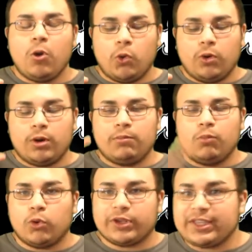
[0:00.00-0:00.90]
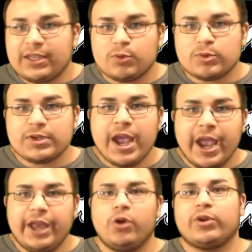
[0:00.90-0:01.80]
or more kills
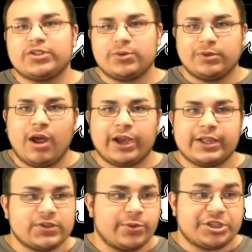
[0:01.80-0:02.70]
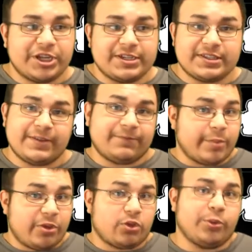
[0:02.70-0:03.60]
in order to unlock it. So it changes it
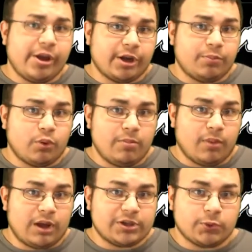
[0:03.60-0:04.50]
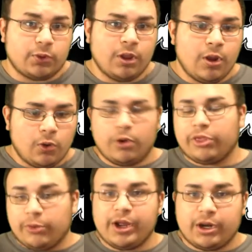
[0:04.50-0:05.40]
from a 300-point module or a
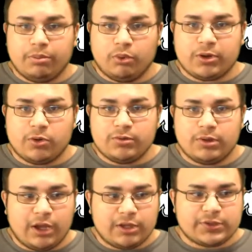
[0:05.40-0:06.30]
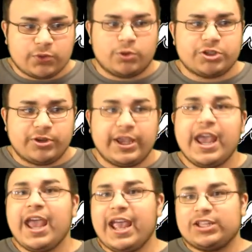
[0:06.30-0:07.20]
300-point score
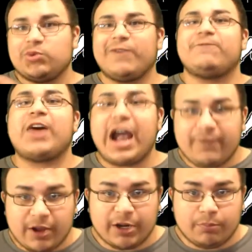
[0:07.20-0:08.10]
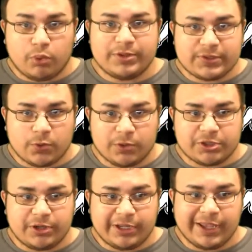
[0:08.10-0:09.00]
streak into a 500-point score
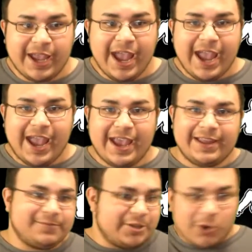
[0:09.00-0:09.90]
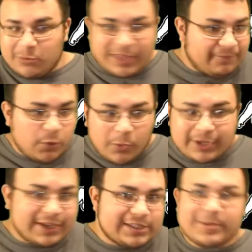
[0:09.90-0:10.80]
streak. And, if you
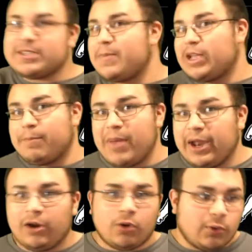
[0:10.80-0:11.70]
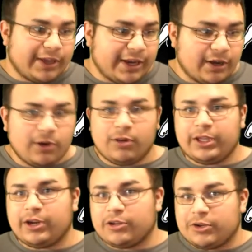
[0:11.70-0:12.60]
want to customize it, make it better, or get it
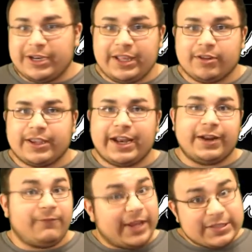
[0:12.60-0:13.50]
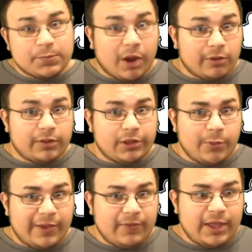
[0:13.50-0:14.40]
earlier, you can either get an advanced model of the
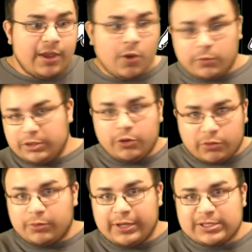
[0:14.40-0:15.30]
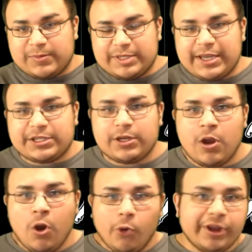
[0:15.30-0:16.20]
UAV, through
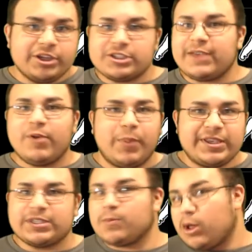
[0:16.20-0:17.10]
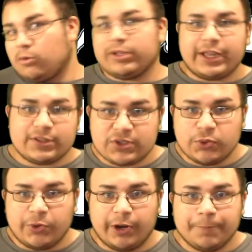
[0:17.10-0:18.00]
customization, or you can just have a basic model and get it
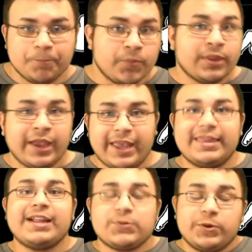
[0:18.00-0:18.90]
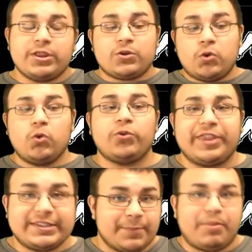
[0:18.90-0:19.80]
sooner. And that's one of the cool
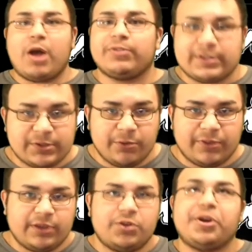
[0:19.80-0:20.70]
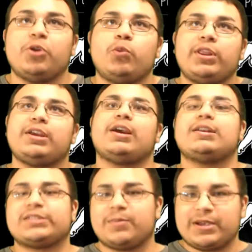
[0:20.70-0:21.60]
things about this new thing. You can really
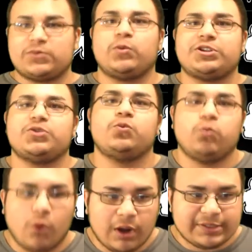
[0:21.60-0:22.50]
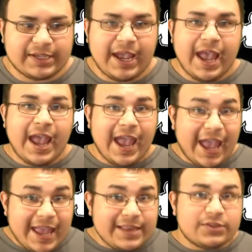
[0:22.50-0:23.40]
customize what you want,
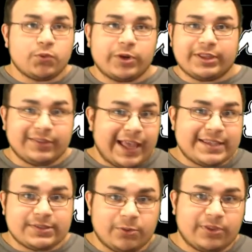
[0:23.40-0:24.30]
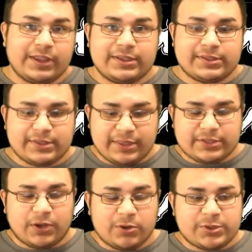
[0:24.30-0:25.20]
And one of the last little things
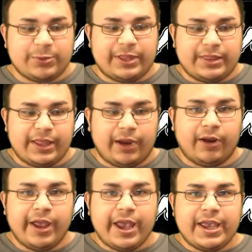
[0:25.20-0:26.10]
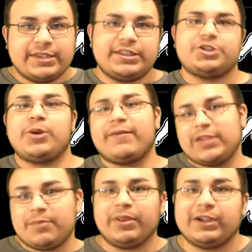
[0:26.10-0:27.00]
that's also in there is that you have
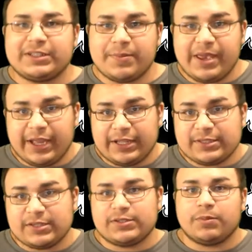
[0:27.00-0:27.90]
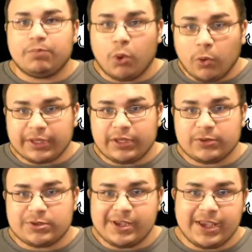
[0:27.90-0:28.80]
the ability to make it into a support
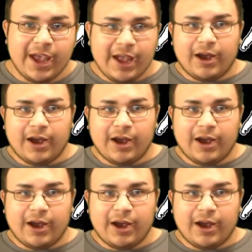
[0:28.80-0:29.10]
kill streak,